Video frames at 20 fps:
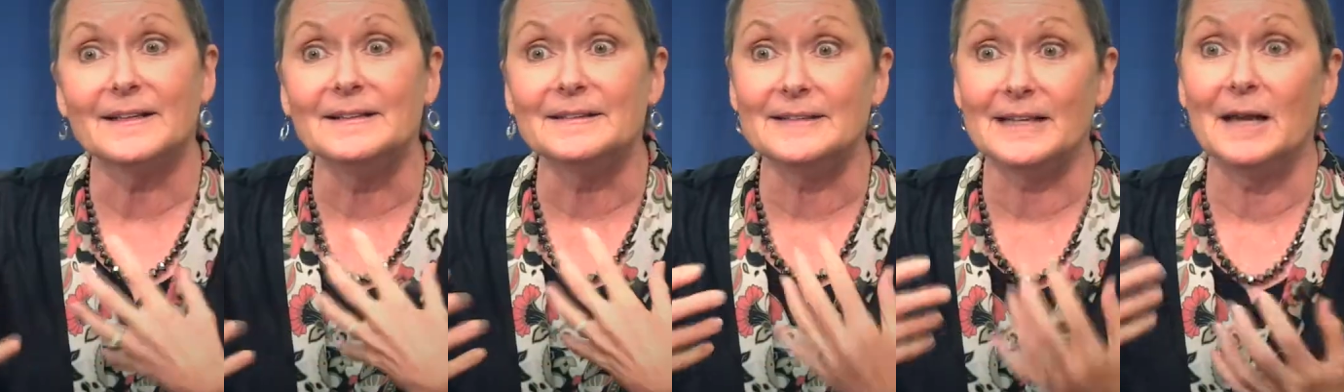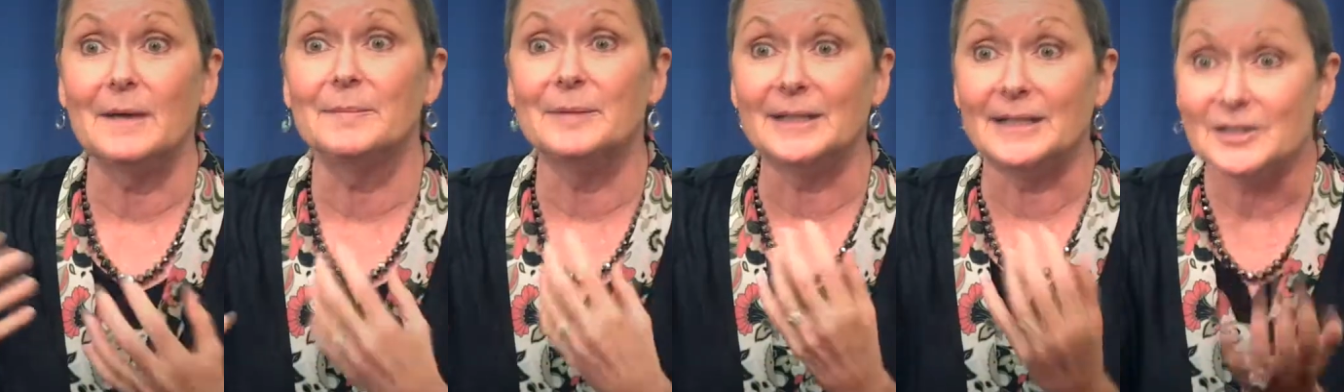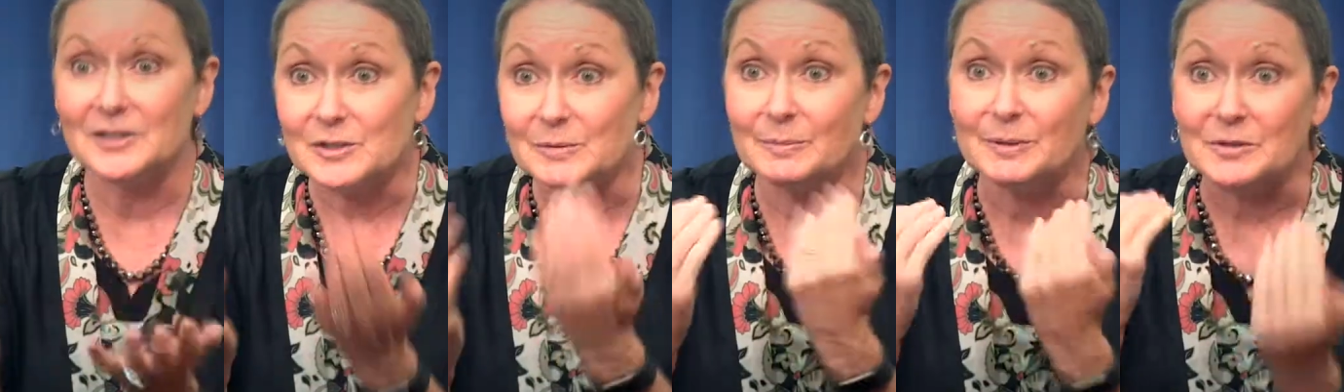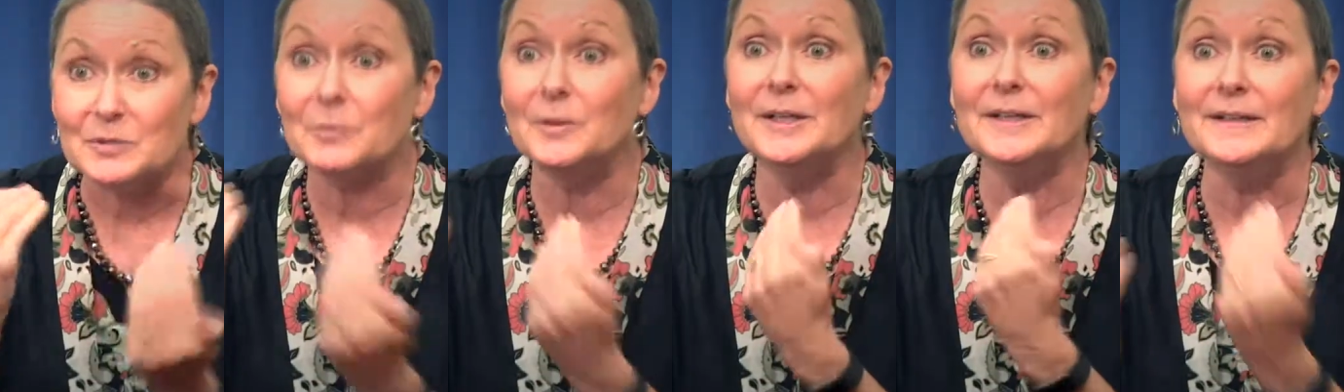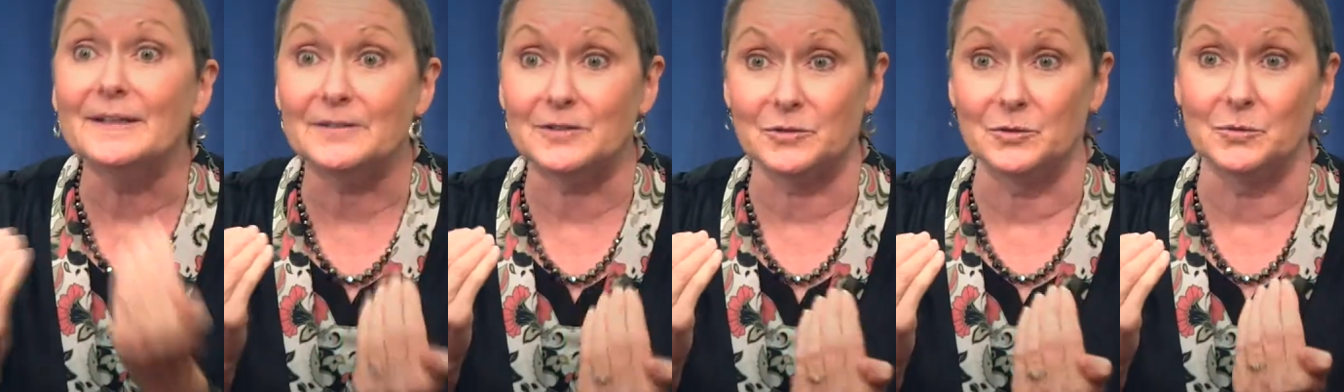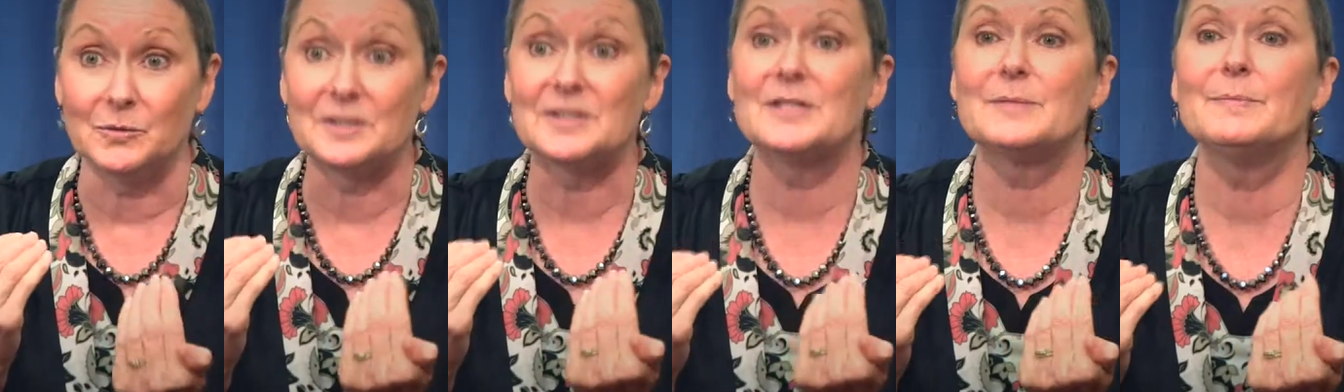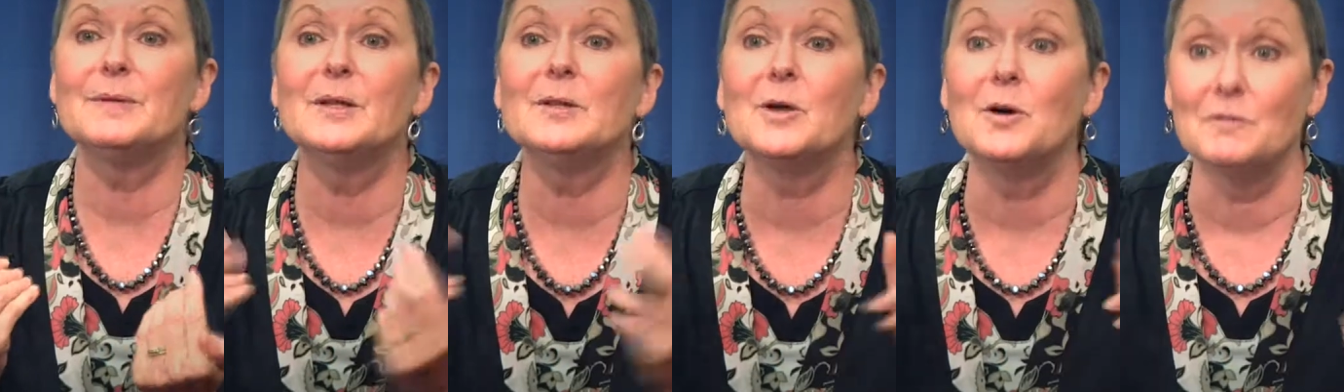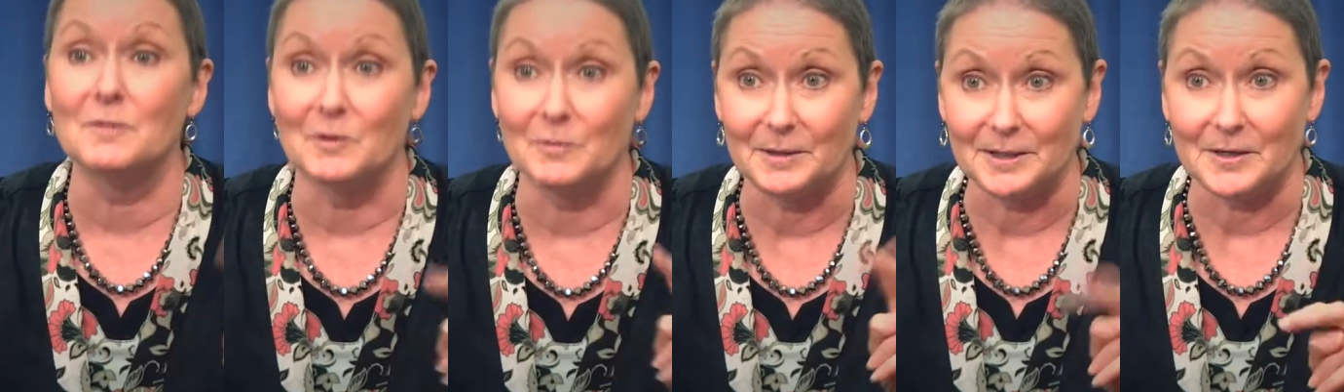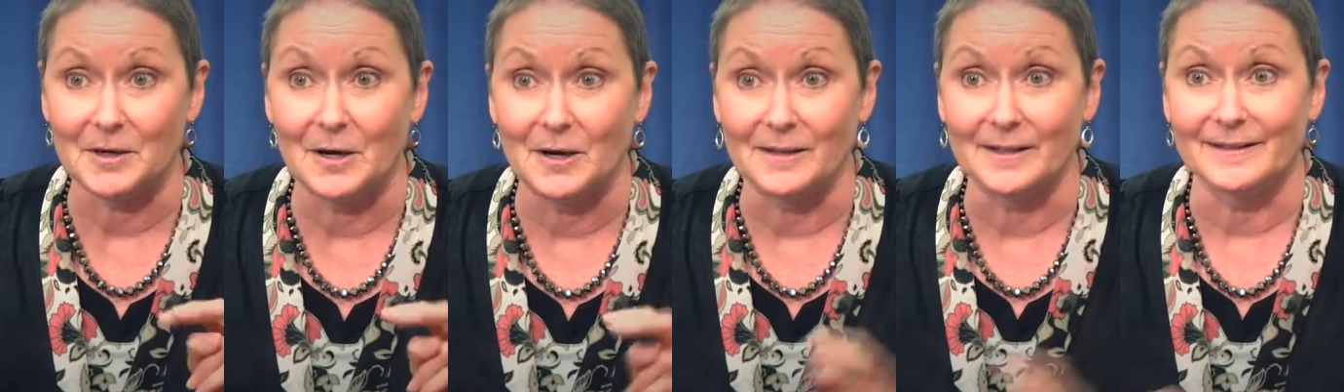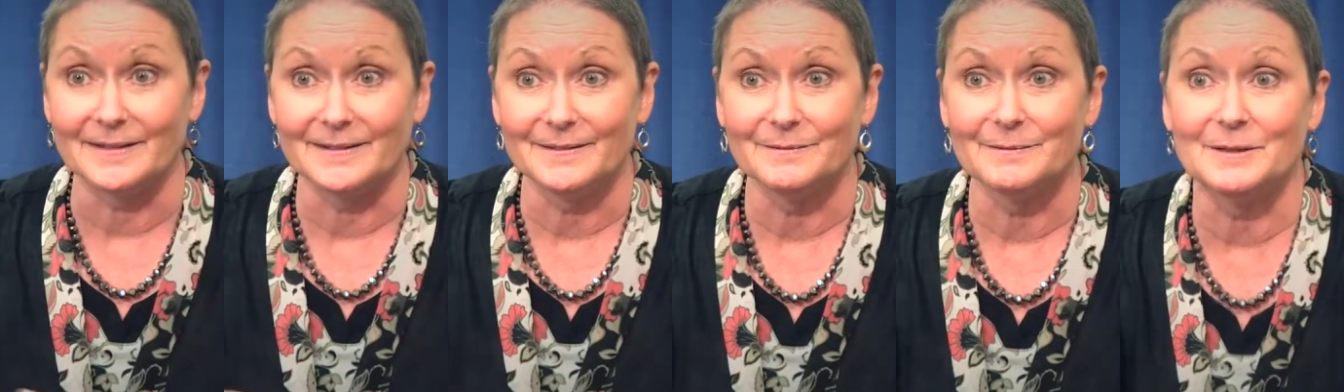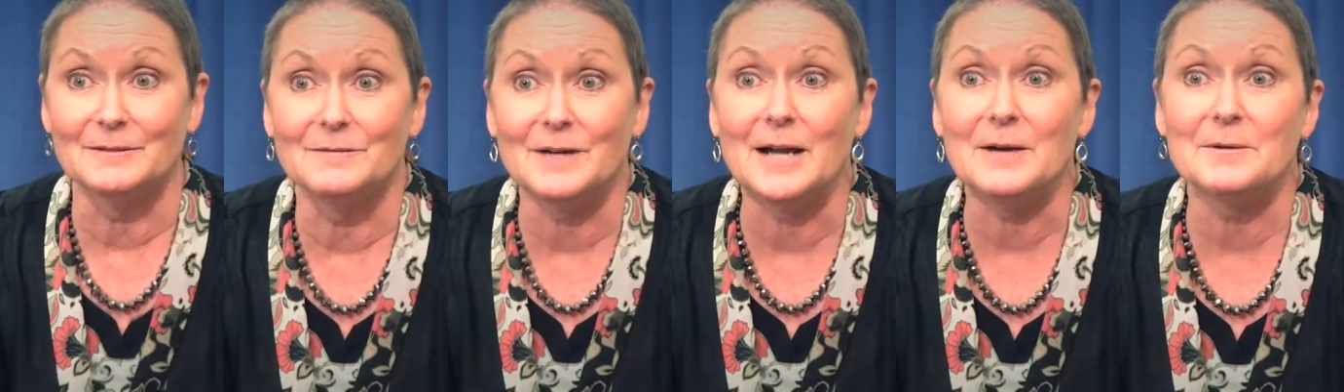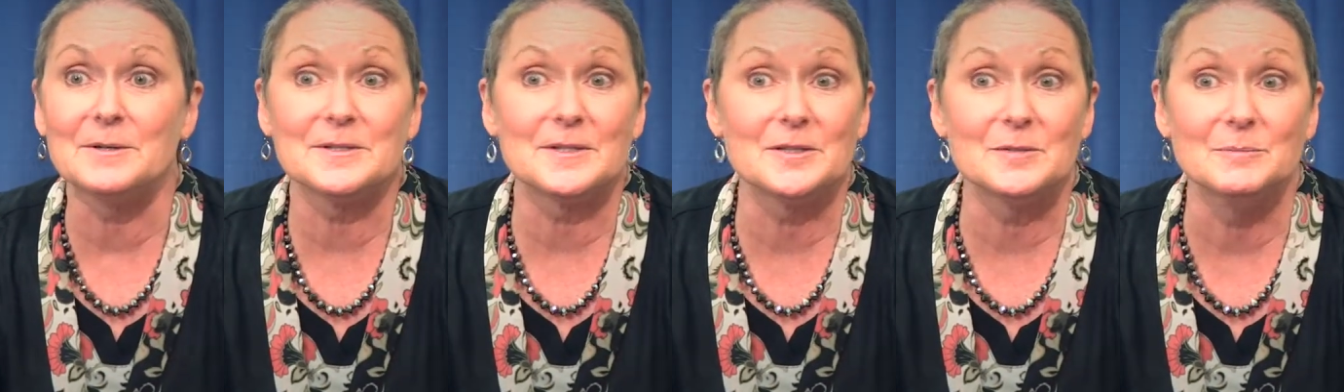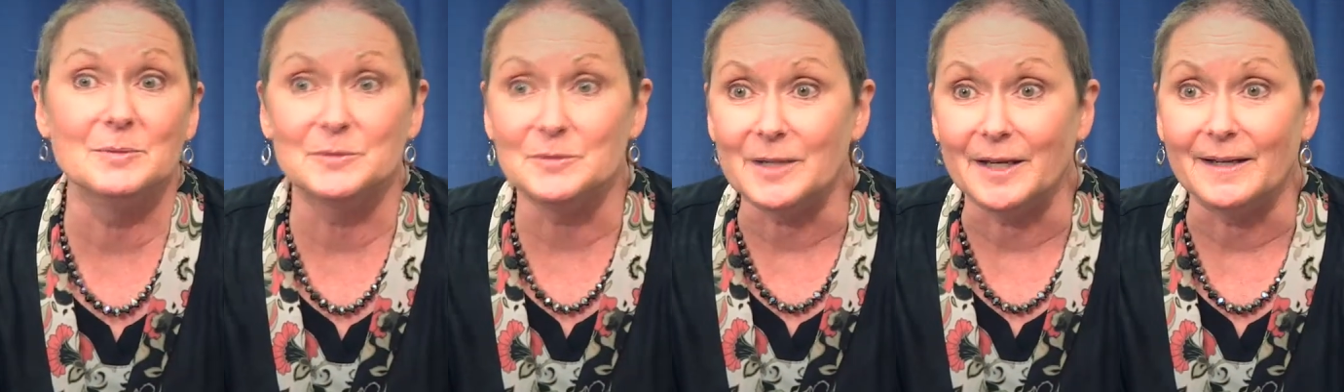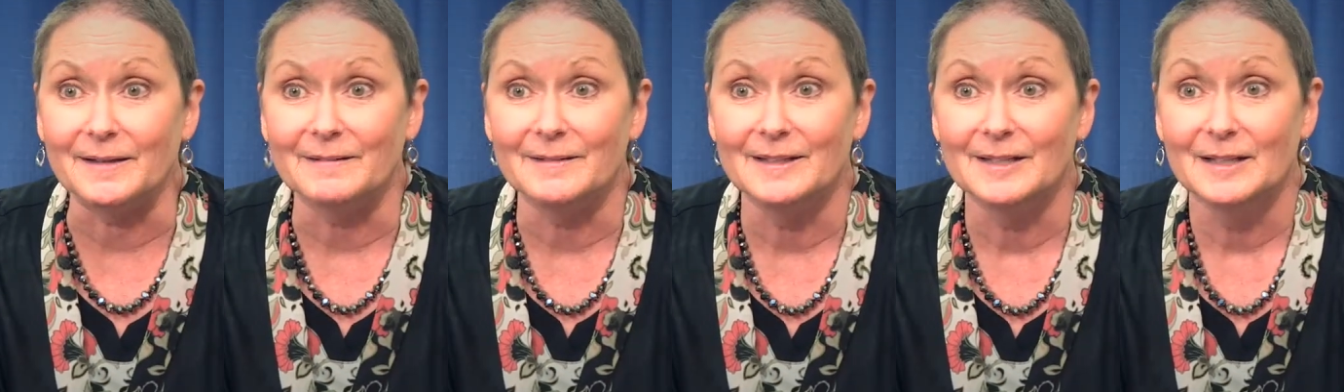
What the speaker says: contamination between the two, or spillover, we call it, where viruses mutate.